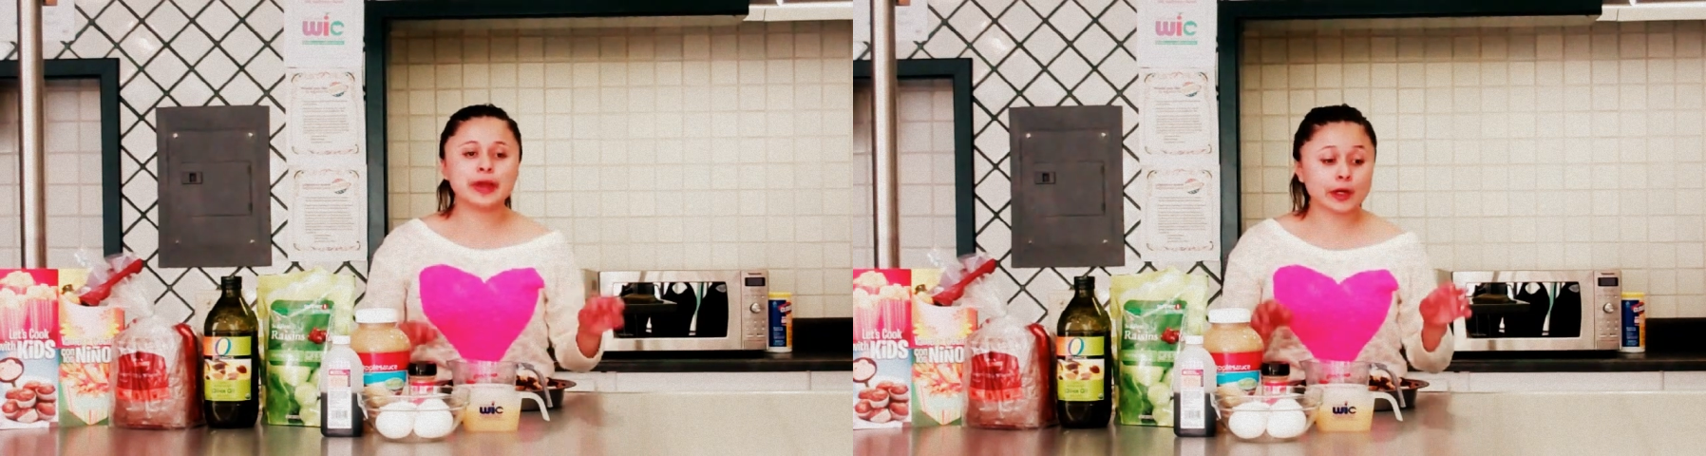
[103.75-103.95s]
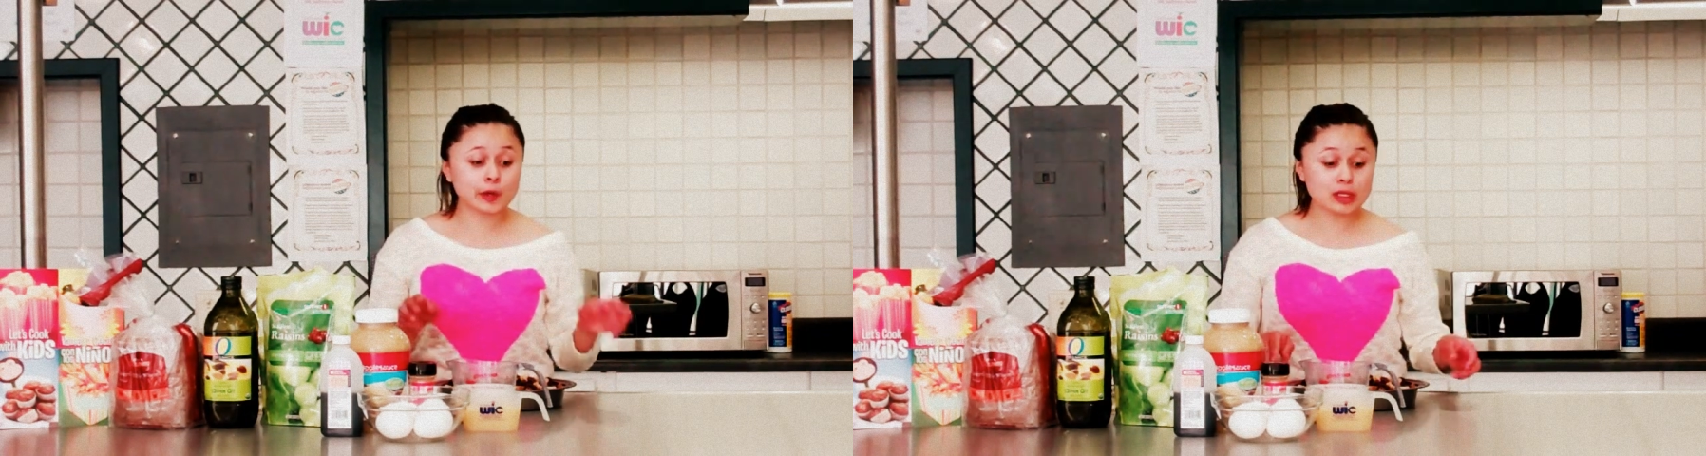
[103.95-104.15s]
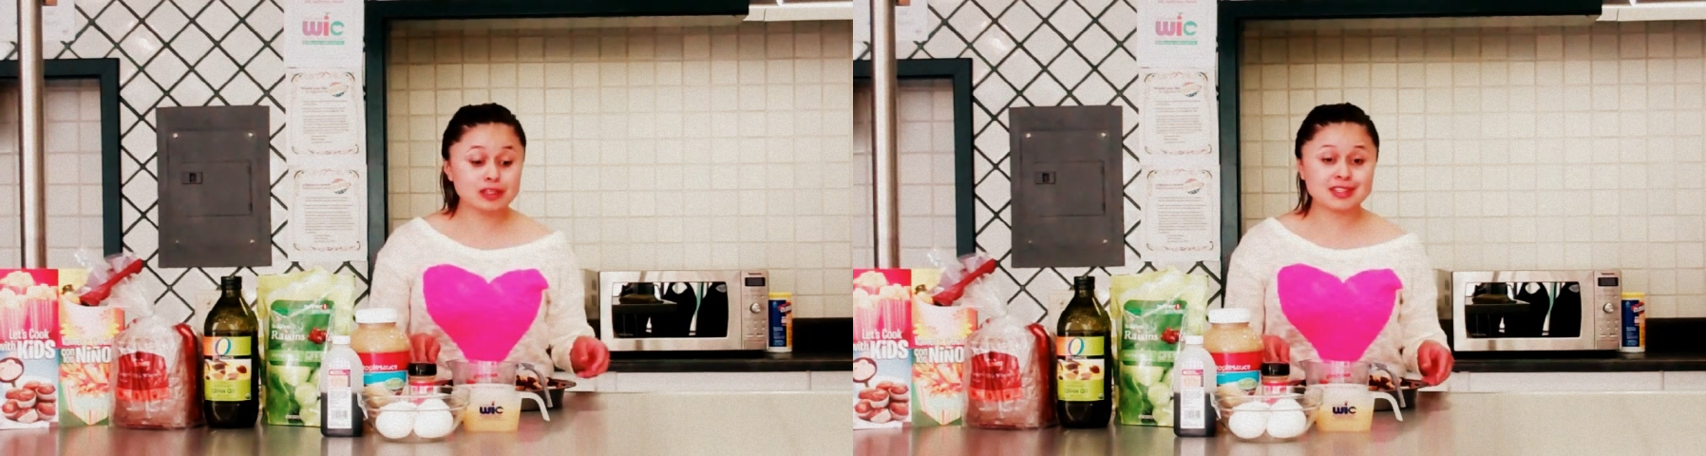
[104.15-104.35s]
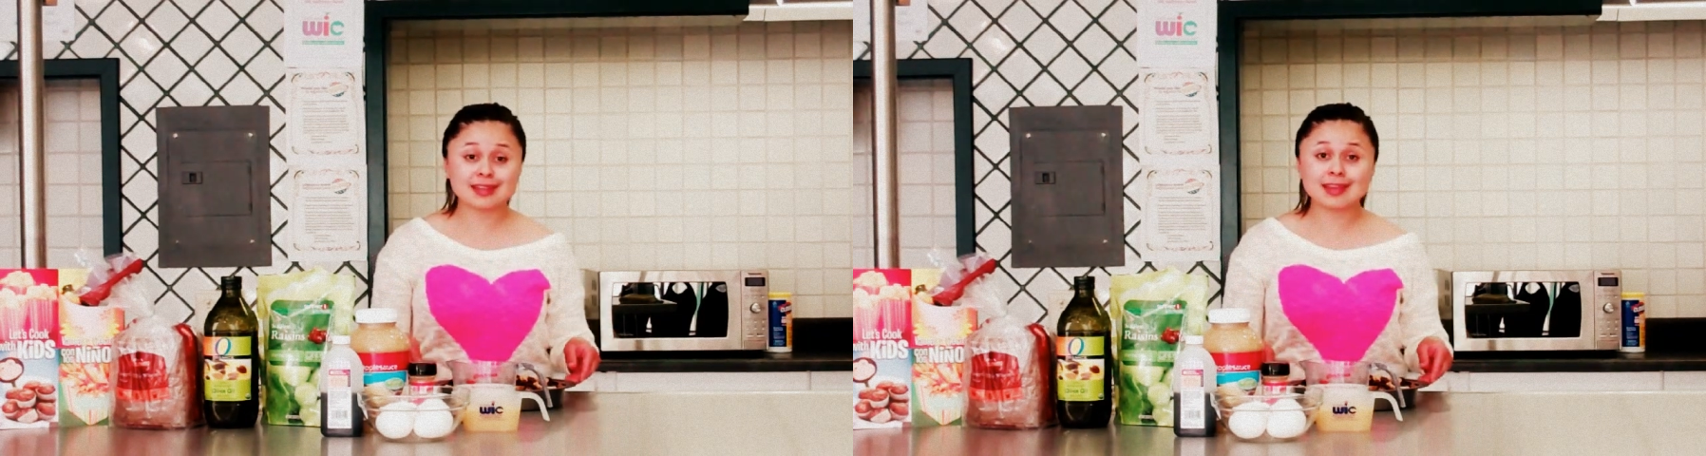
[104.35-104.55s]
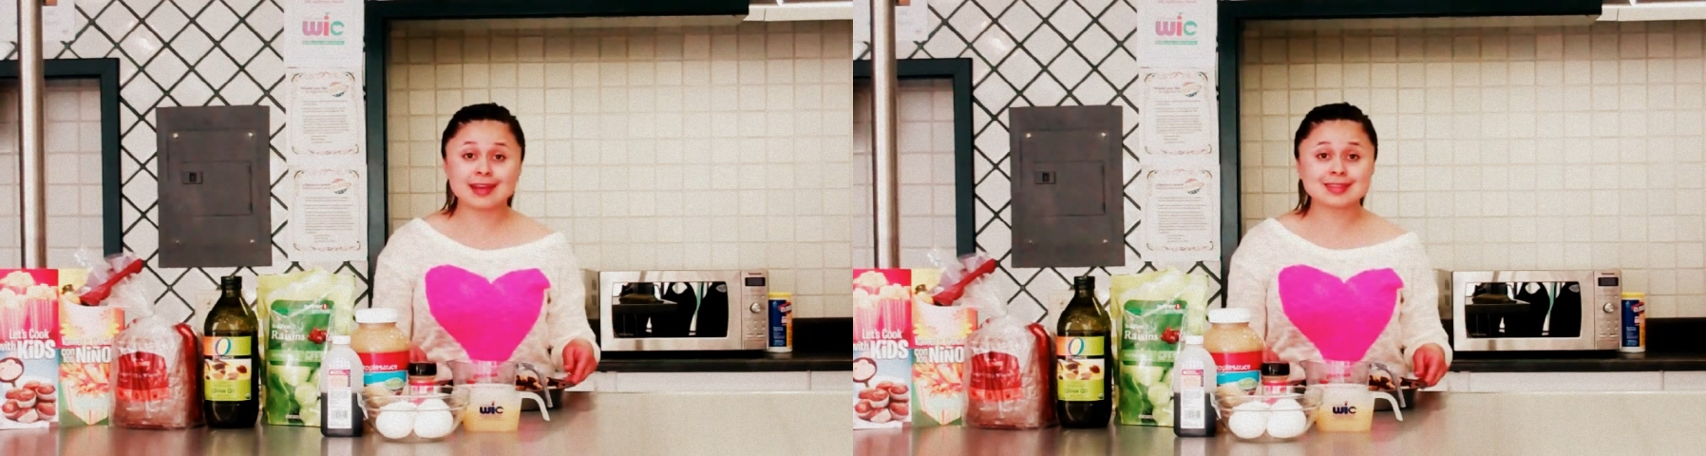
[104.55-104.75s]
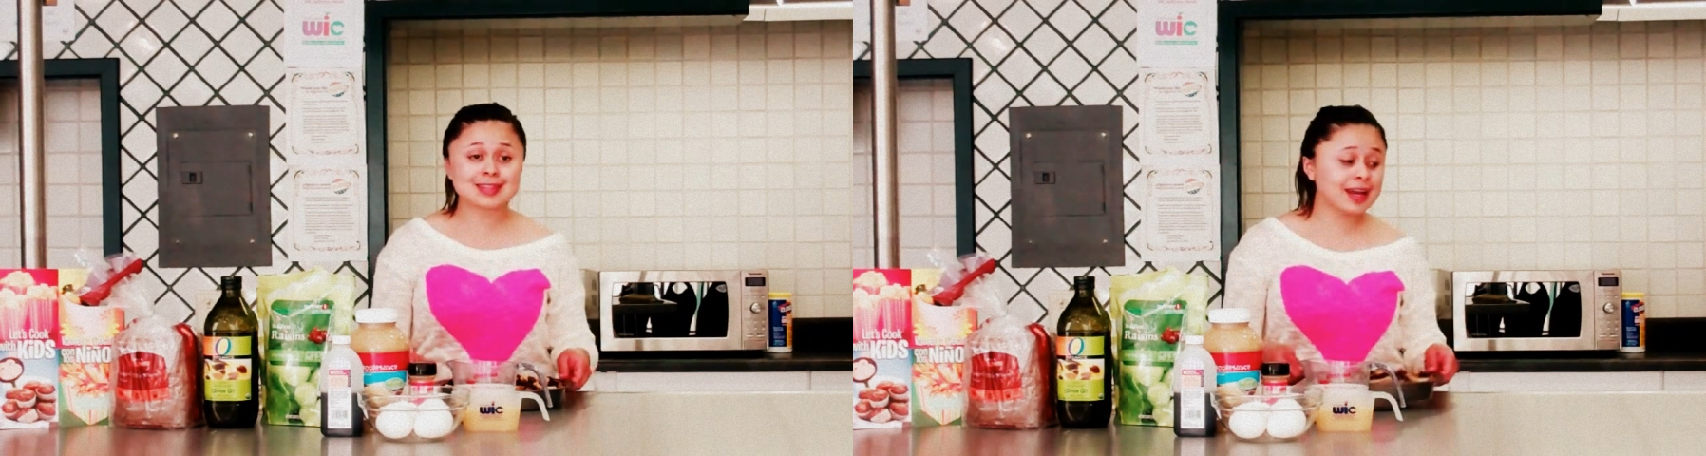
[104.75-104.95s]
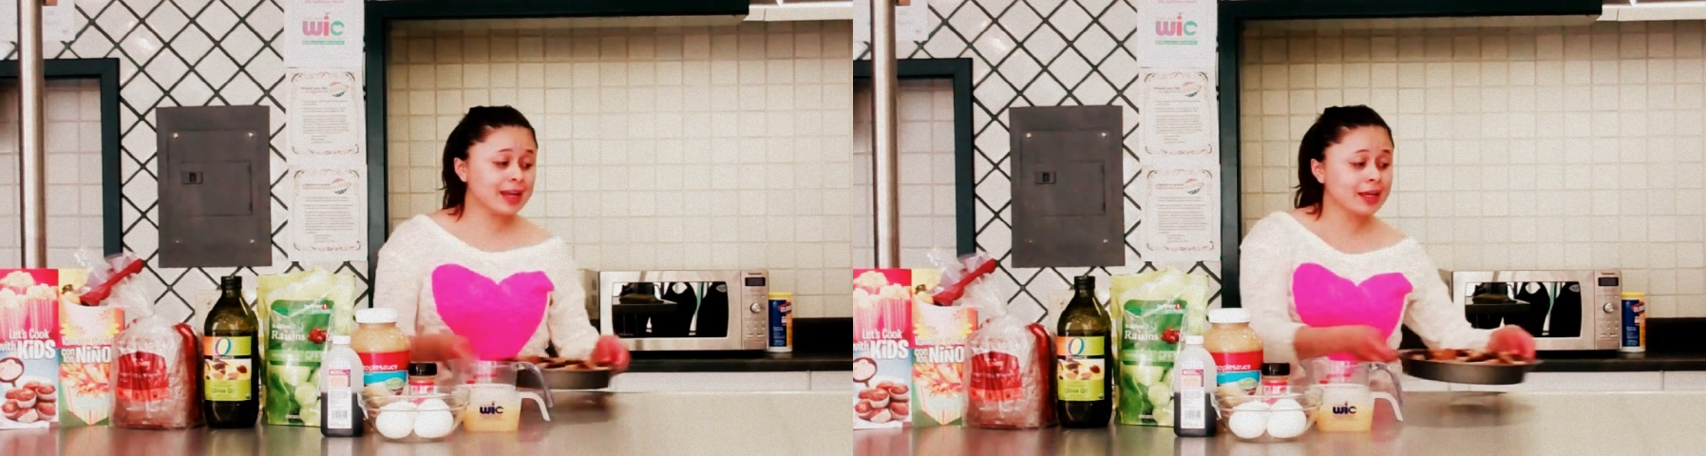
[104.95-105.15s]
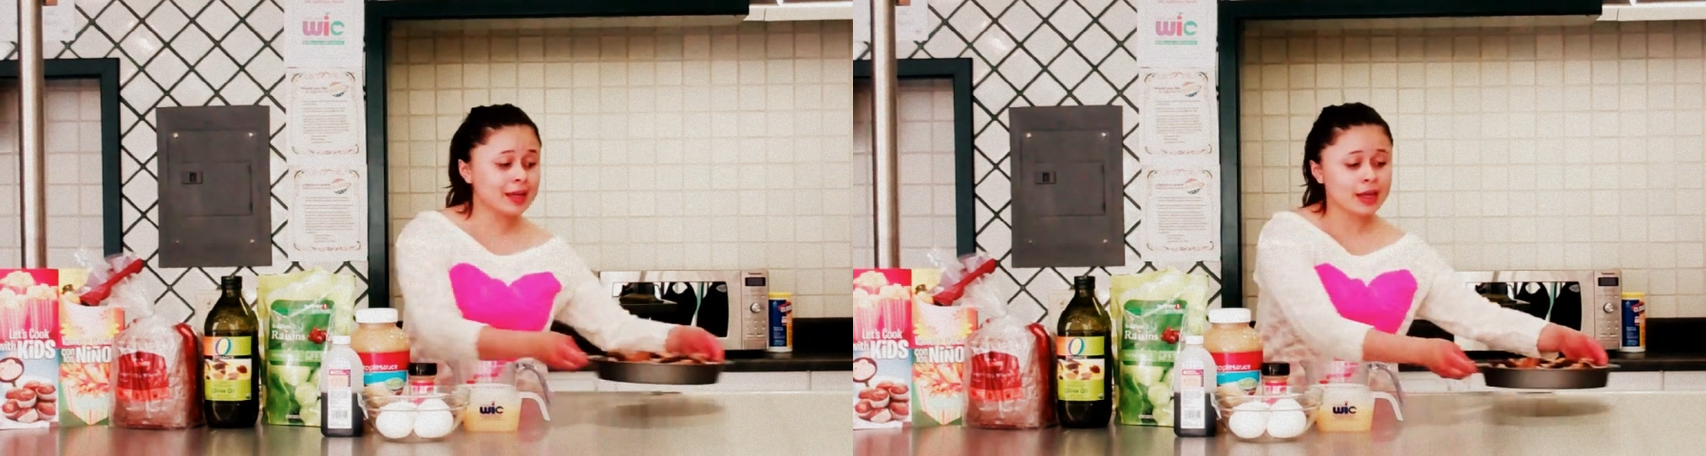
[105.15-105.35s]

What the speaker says: we are going to set that aside